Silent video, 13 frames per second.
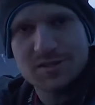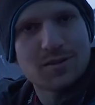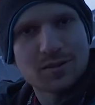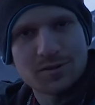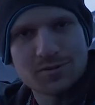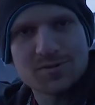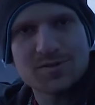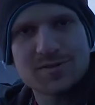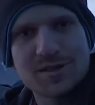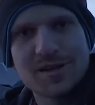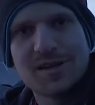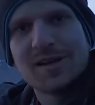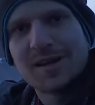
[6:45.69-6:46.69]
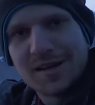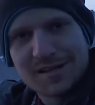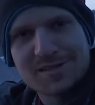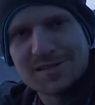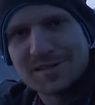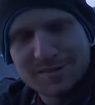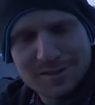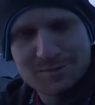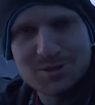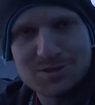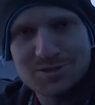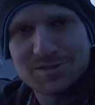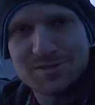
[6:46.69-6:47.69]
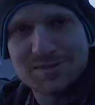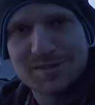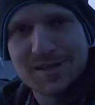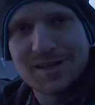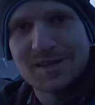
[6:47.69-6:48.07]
those excellent images,